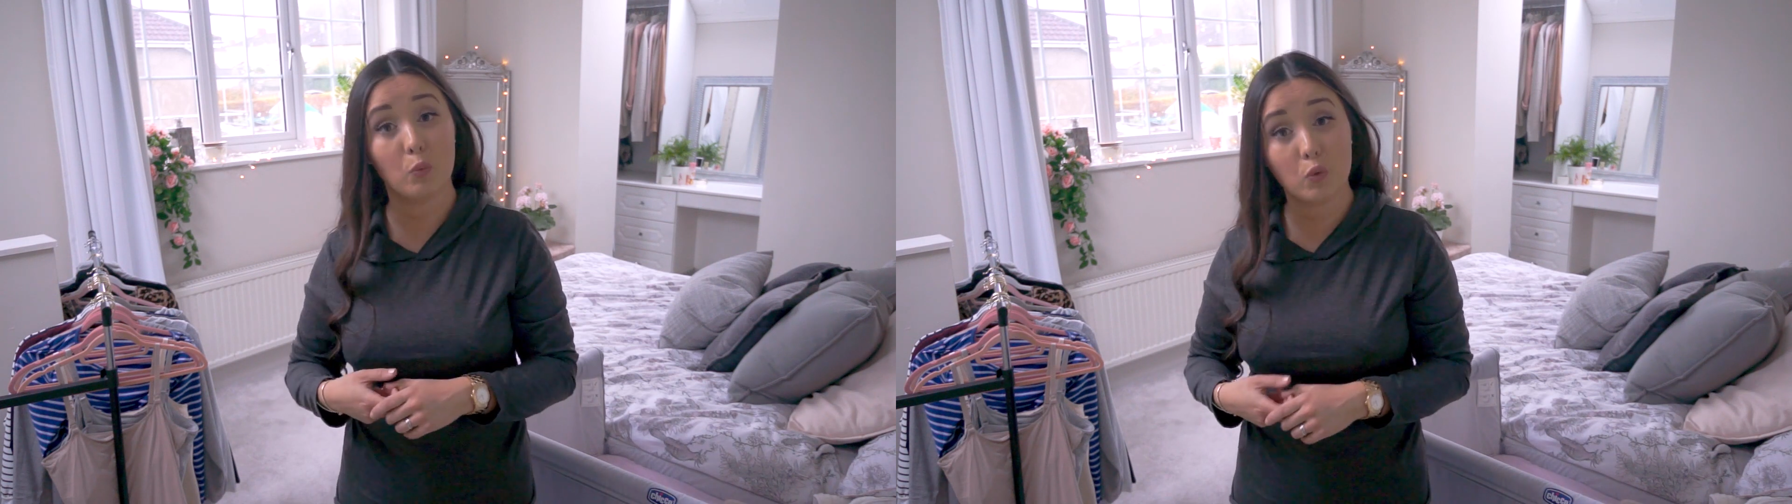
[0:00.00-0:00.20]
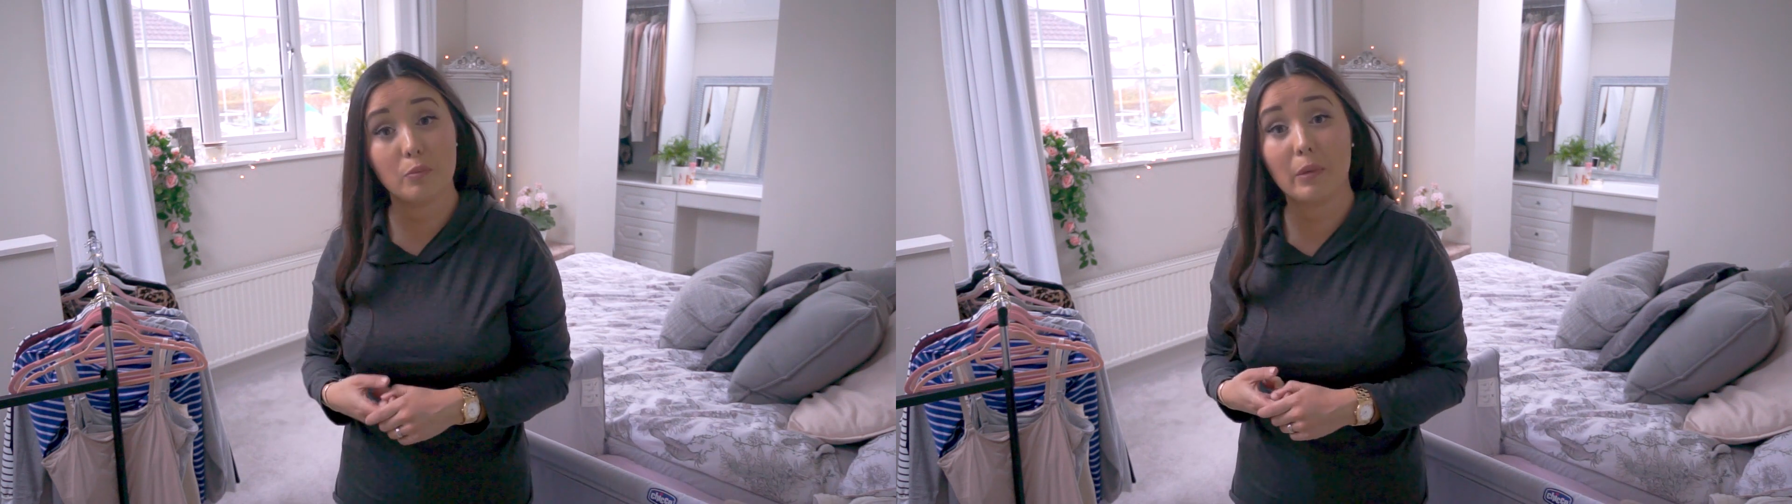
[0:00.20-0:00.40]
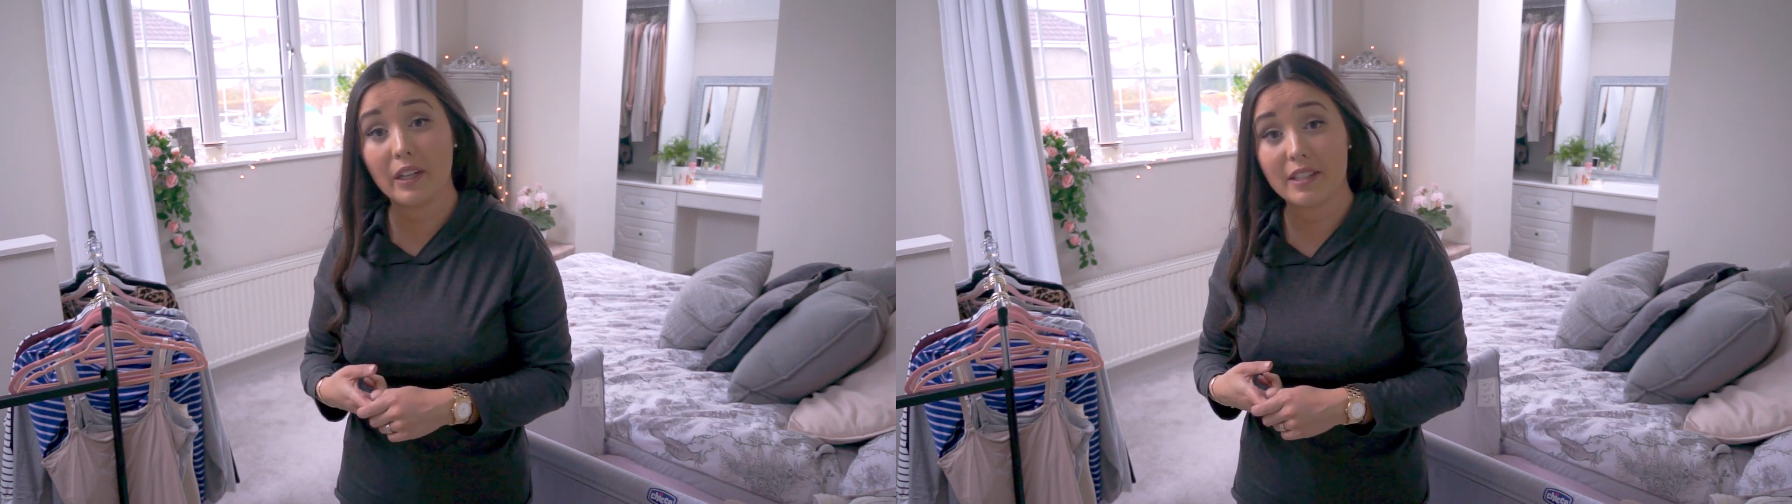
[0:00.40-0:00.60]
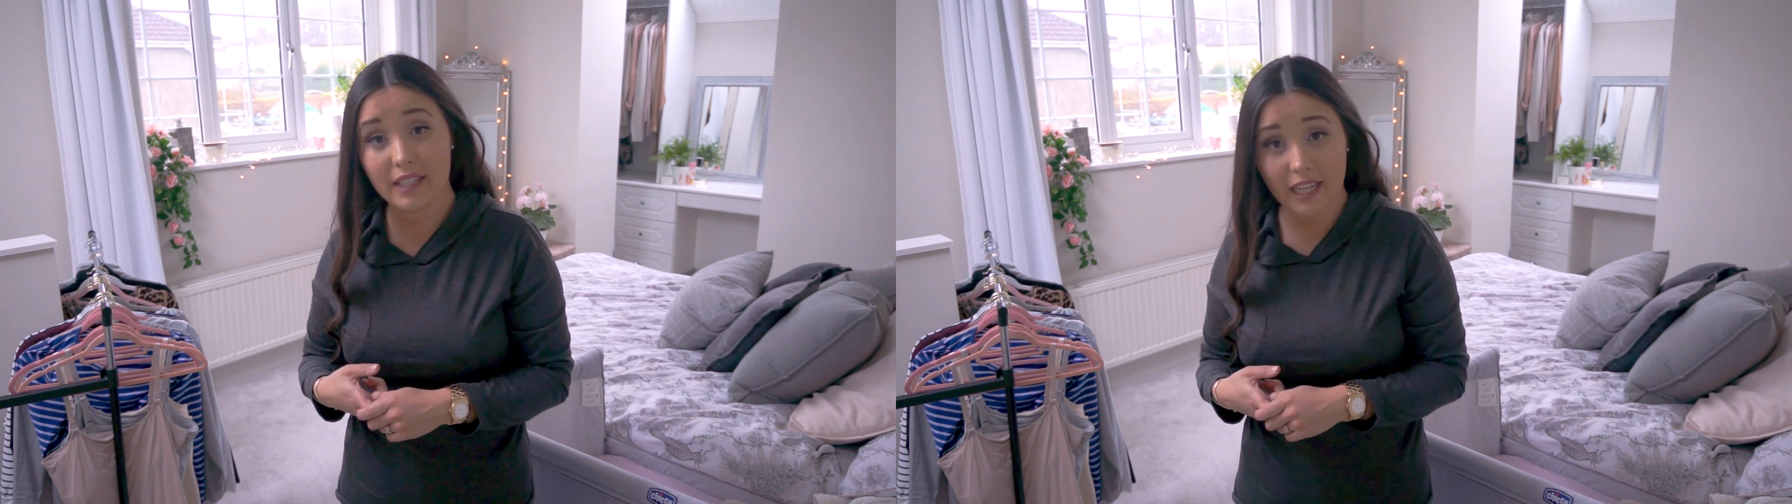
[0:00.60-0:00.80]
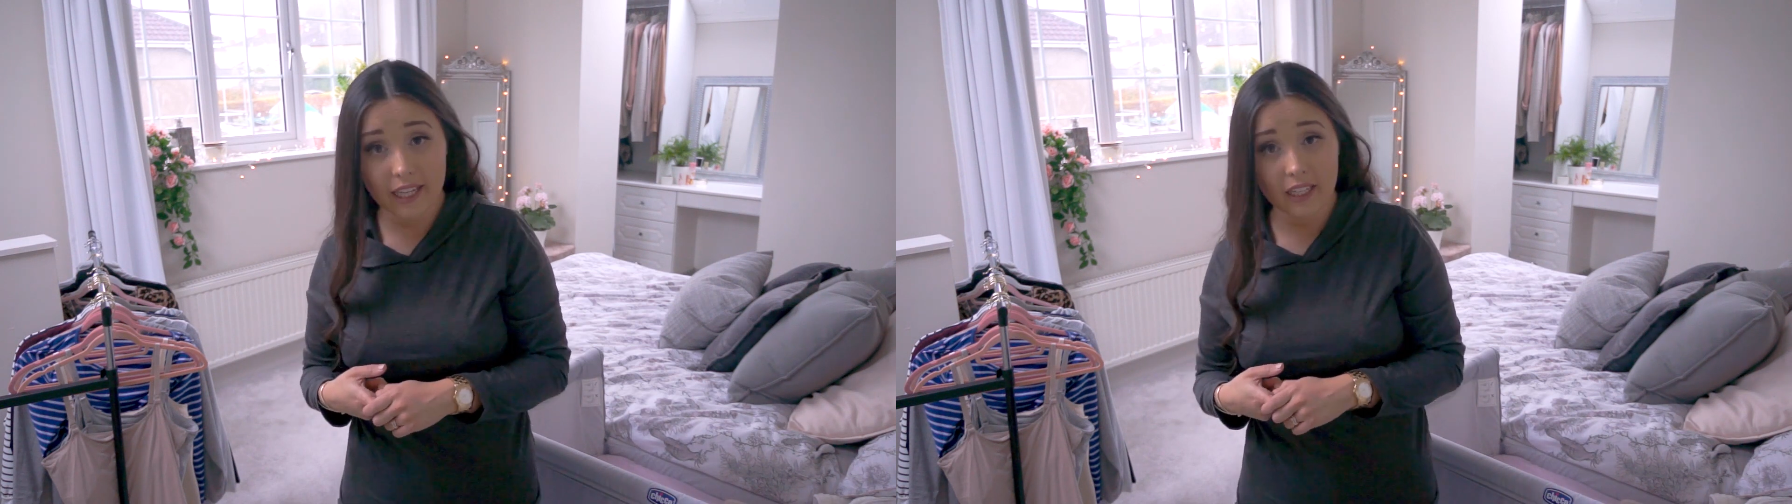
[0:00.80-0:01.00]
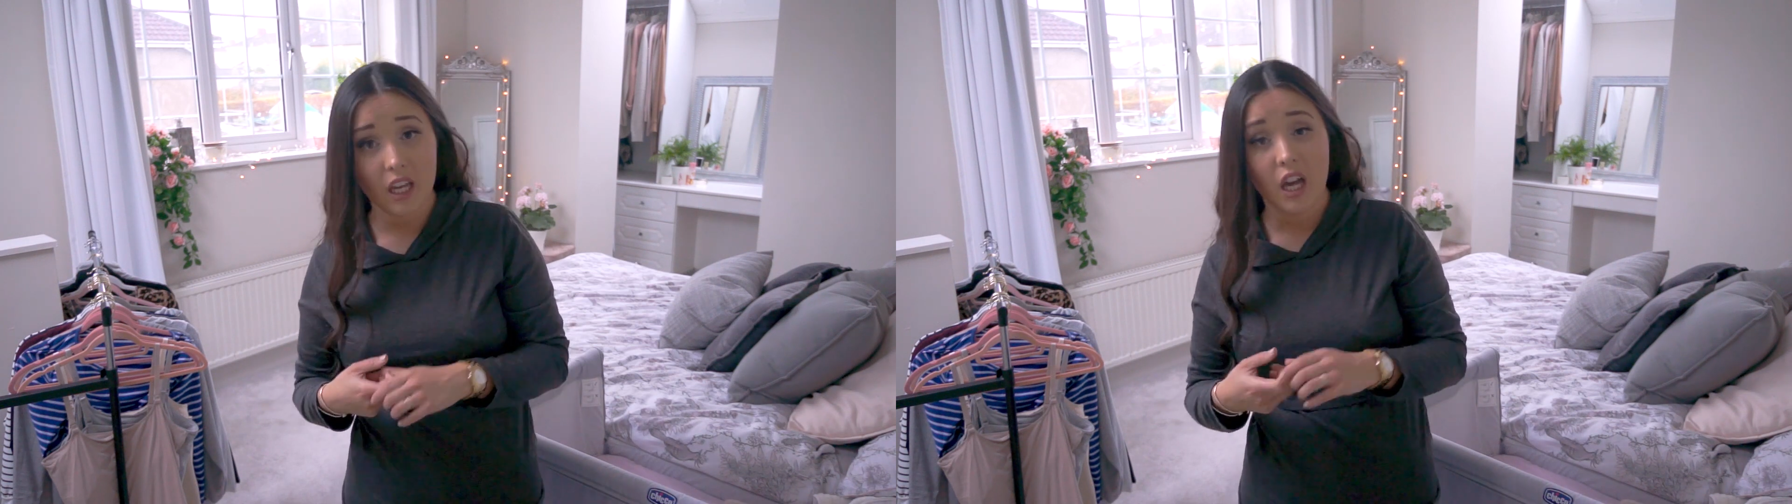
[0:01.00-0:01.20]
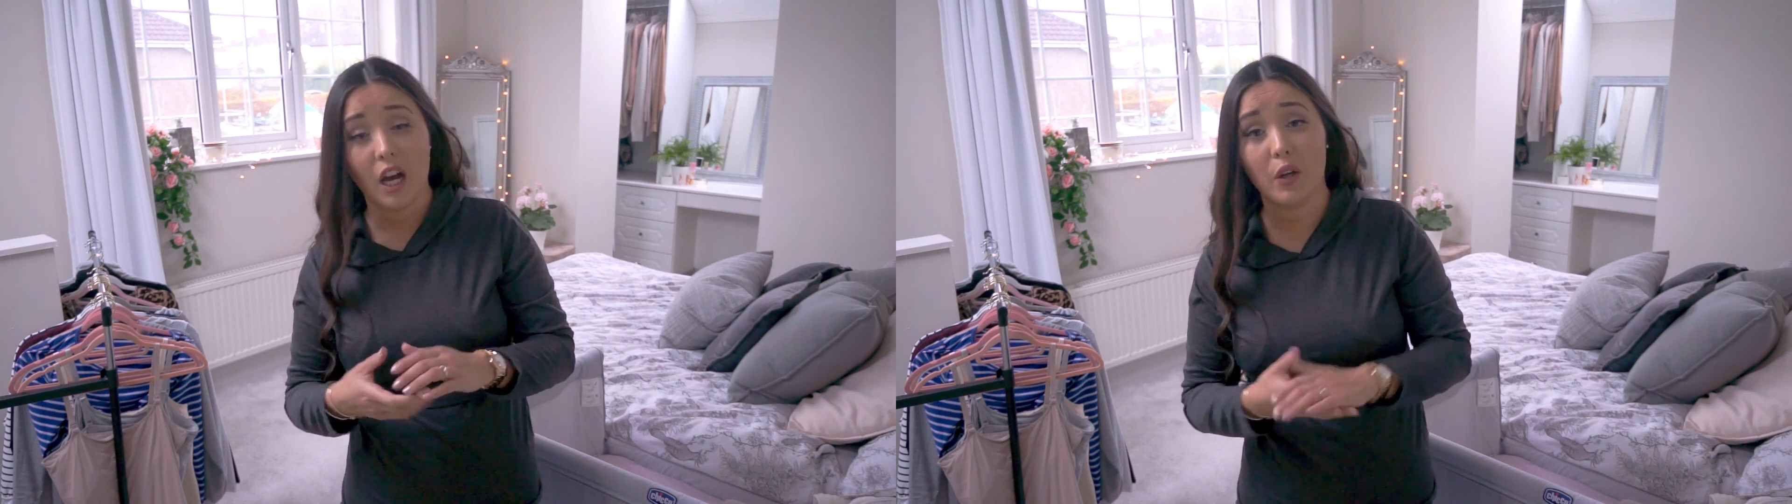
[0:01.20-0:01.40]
and I would buy it again.